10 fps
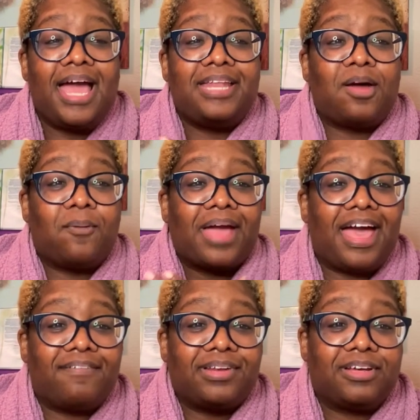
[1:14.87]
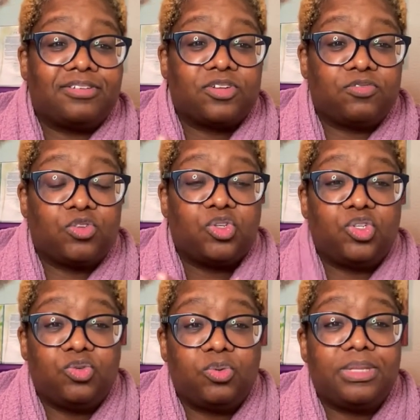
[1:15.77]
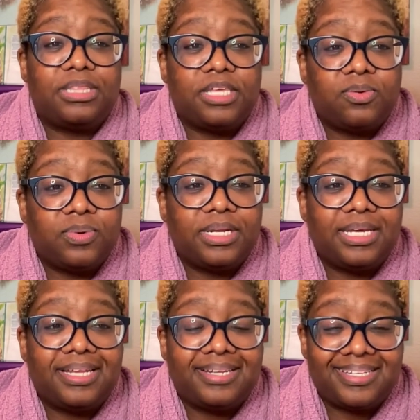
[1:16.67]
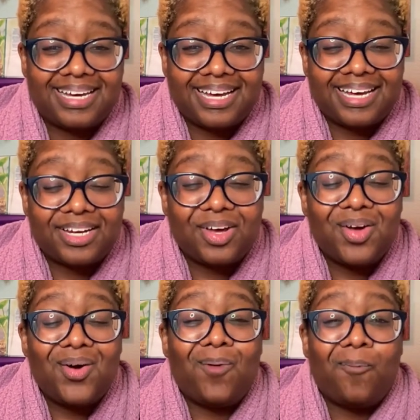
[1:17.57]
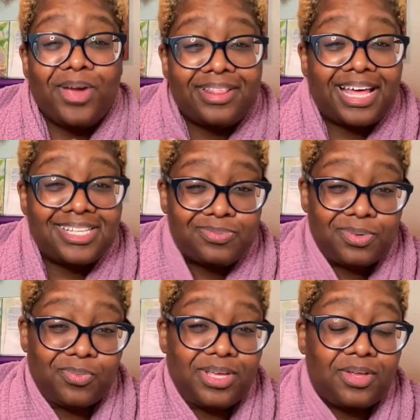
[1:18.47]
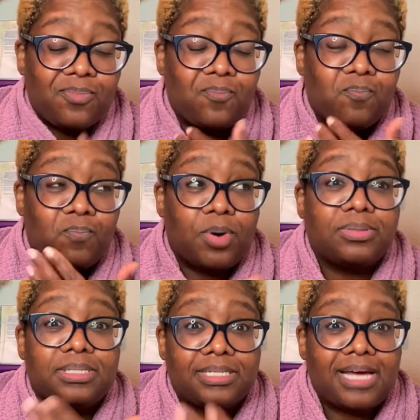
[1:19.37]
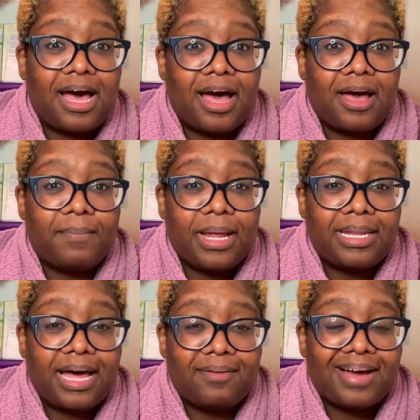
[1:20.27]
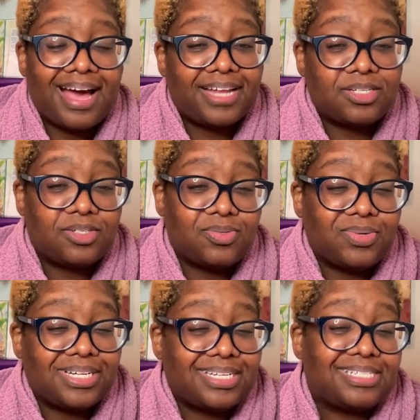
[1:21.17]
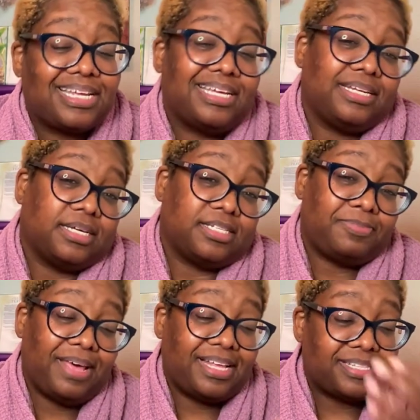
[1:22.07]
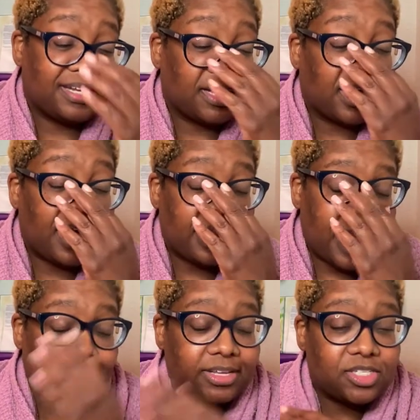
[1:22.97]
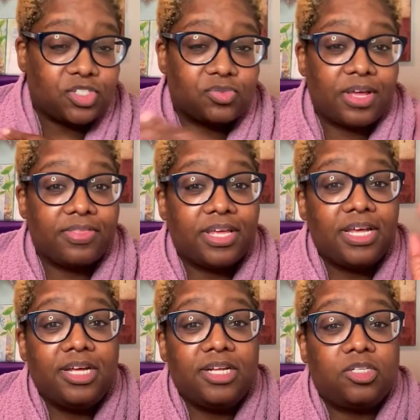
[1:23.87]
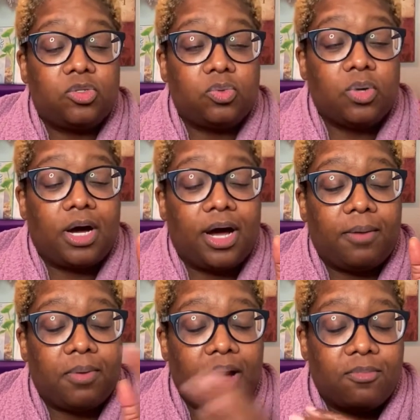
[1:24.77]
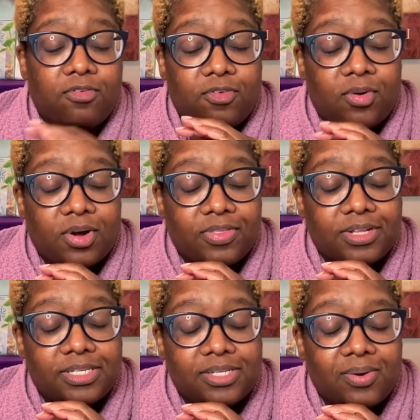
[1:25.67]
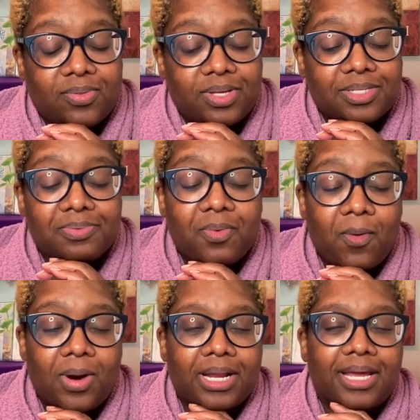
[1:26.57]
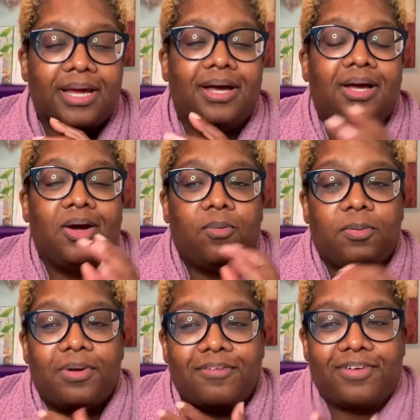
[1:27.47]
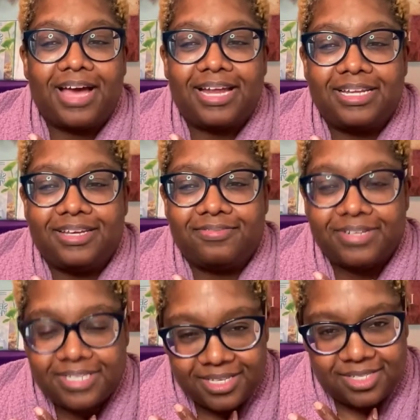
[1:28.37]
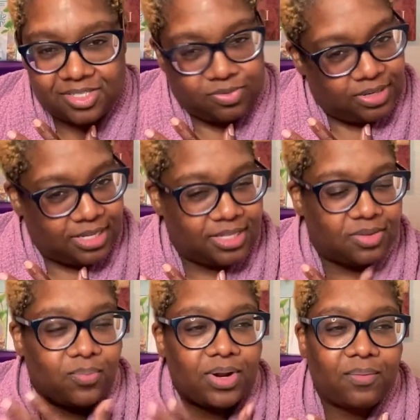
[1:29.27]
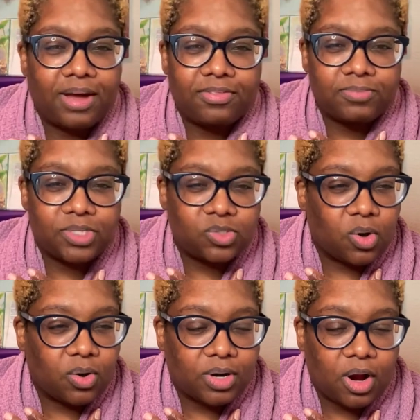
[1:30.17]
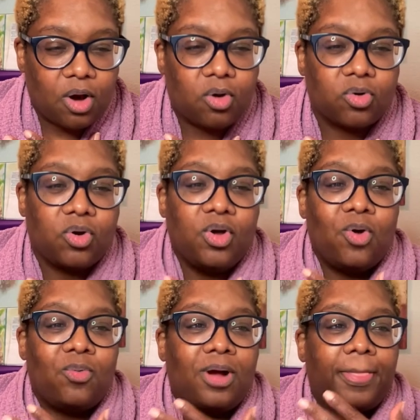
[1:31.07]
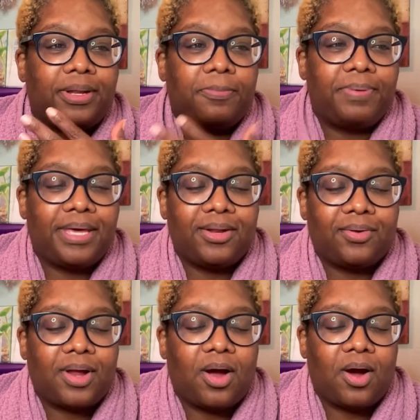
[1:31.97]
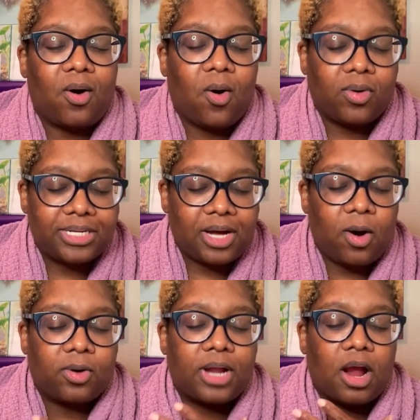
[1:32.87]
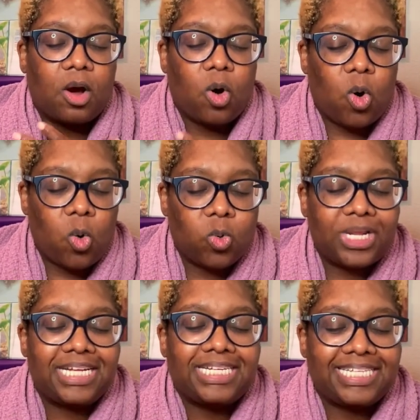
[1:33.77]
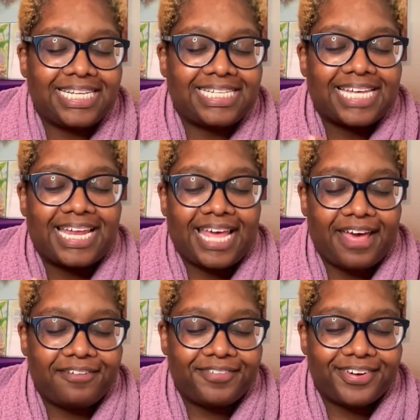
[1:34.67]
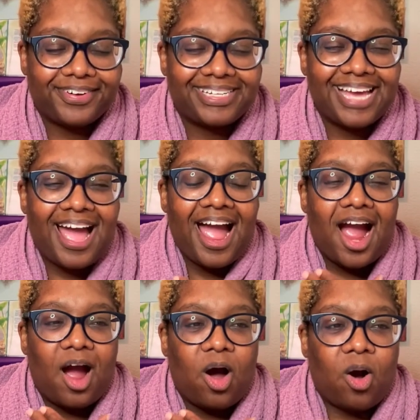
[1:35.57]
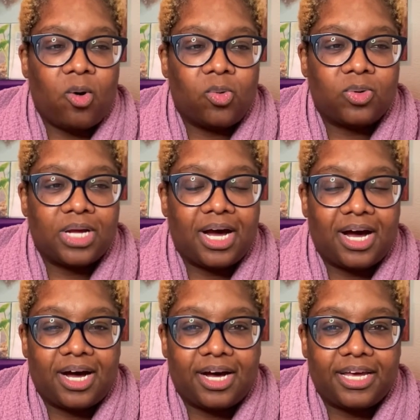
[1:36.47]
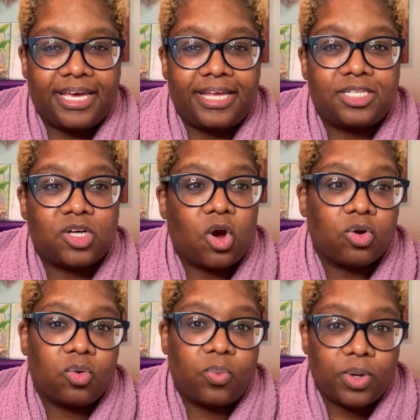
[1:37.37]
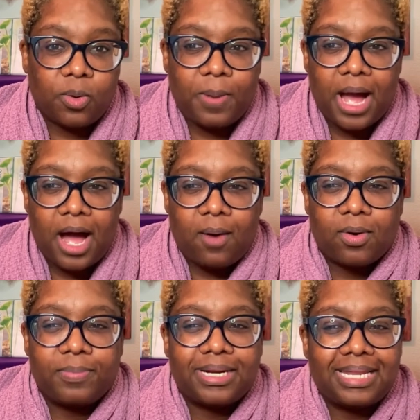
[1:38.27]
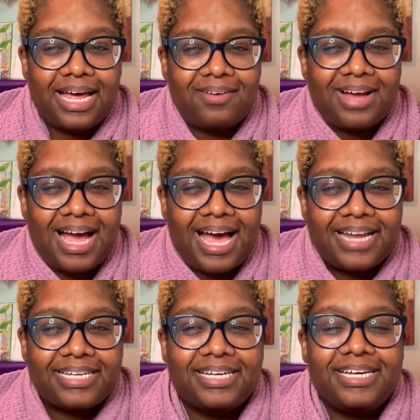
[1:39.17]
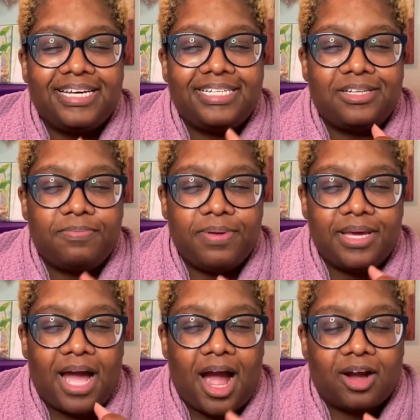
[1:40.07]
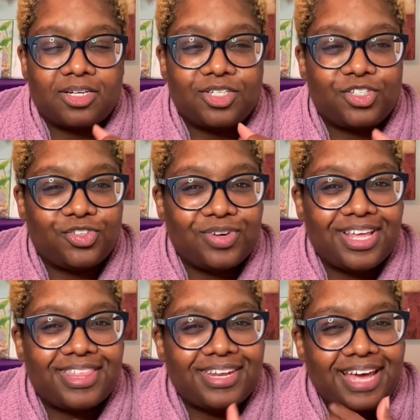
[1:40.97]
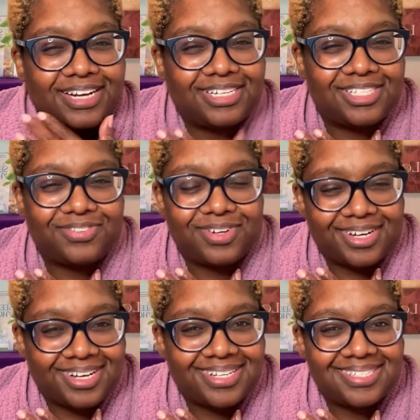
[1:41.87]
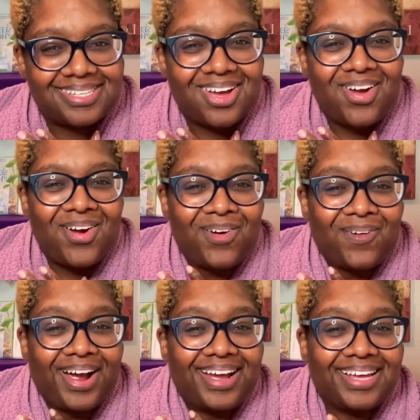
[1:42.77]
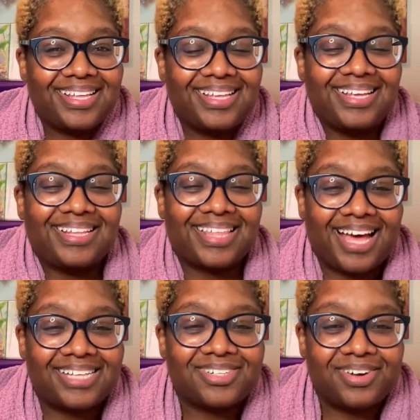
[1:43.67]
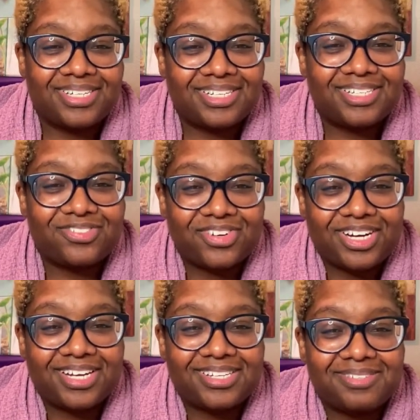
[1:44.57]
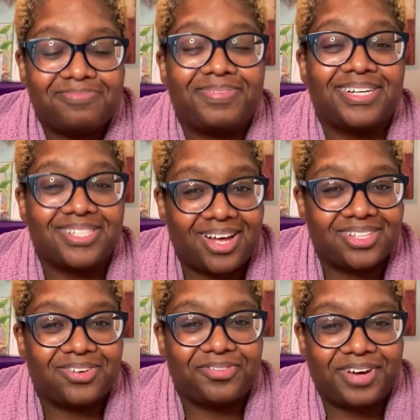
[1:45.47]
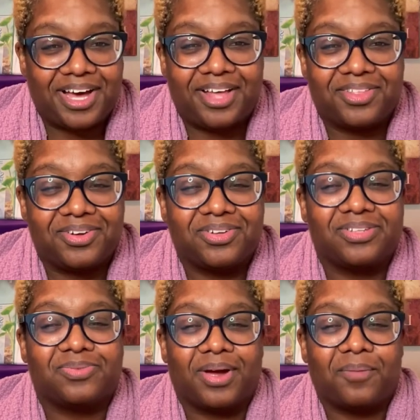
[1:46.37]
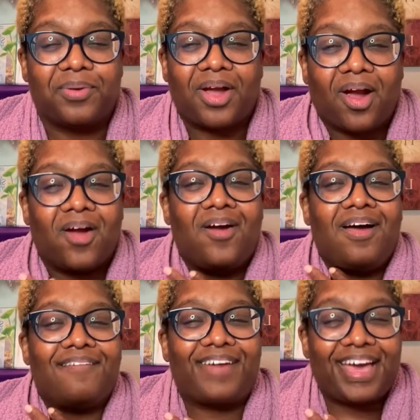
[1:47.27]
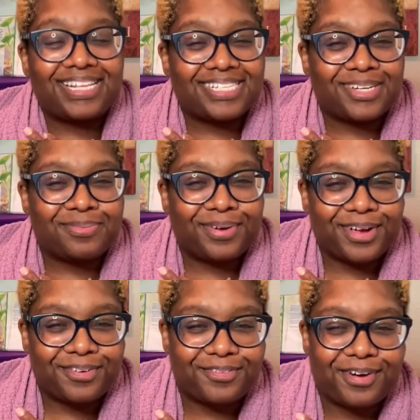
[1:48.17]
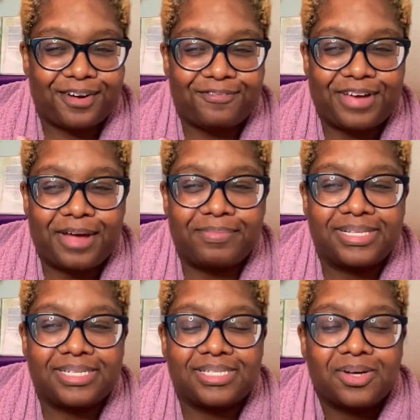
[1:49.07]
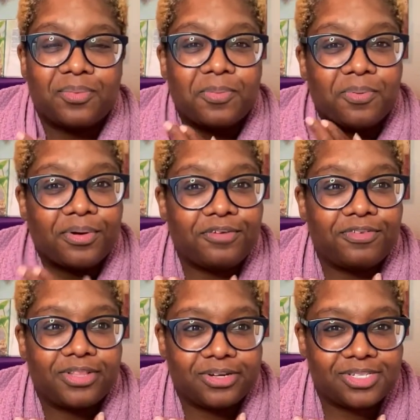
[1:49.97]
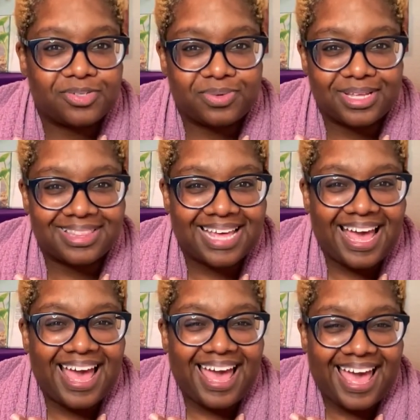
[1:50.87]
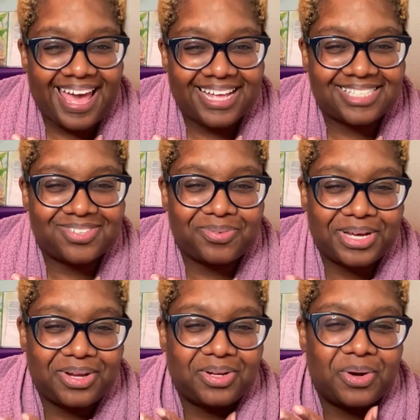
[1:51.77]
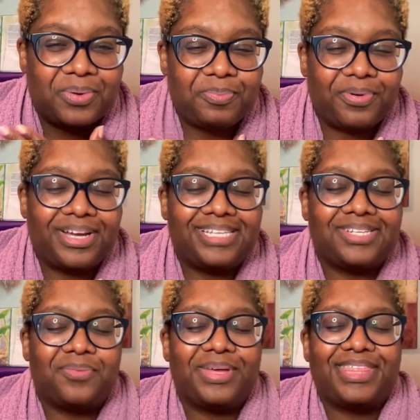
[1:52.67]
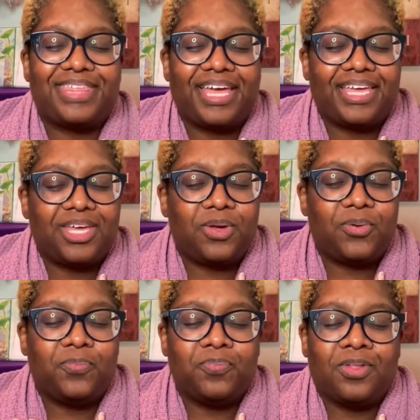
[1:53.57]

don't have enough strength to do what we think we need done, we that's when we most of the time allow God to do what it is that He does best and allow His strength to um, come forth. And so this morning, we're praying for God to give us His strength. That we don't have to be strong on our own. We don't have to depend on our on on our own dent and effort, our own uh, internal willpower, but allow God to be our strength, and not just for us, right? the consecration is for us, but it's also for others, right? We are fasting and praying for our families. And so we're praying for their strength as well. Lord, we praise and we thank you